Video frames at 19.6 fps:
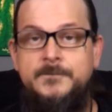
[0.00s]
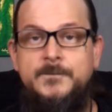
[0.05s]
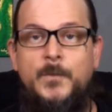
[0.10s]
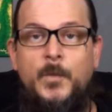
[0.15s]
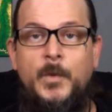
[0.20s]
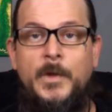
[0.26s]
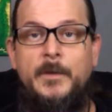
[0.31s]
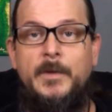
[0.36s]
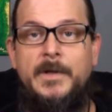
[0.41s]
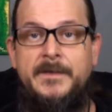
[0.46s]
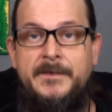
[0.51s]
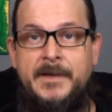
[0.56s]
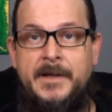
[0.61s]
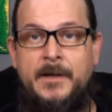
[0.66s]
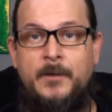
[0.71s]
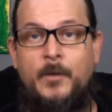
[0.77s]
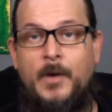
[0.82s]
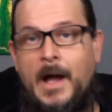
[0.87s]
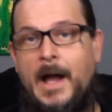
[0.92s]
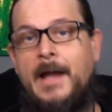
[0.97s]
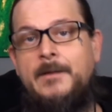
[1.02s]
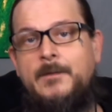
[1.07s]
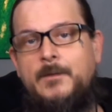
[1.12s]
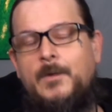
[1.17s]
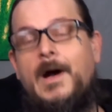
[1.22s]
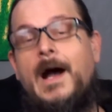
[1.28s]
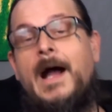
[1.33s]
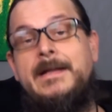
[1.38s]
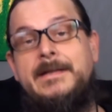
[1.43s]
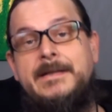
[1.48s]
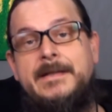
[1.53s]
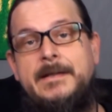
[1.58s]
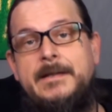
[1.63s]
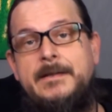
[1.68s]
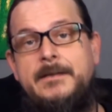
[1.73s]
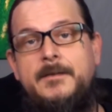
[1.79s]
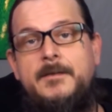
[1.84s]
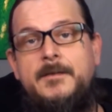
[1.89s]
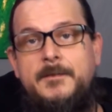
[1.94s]
We went there. Well, I
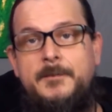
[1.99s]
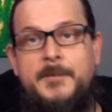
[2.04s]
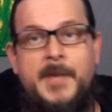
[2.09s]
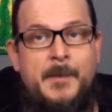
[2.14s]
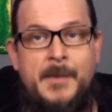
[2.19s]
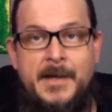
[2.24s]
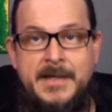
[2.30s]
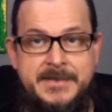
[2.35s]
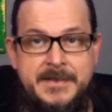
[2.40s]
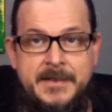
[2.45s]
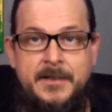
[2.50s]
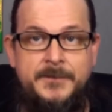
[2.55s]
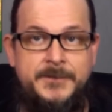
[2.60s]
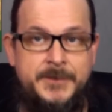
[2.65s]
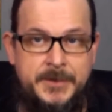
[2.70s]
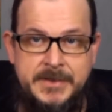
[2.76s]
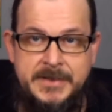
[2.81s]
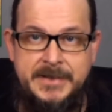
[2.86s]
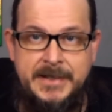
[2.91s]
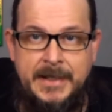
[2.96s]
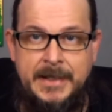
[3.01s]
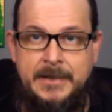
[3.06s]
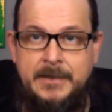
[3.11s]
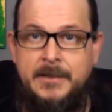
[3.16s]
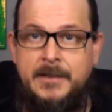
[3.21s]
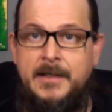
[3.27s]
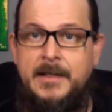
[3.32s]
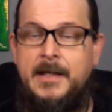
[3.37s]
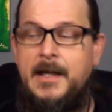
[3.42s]
did by myself during the day.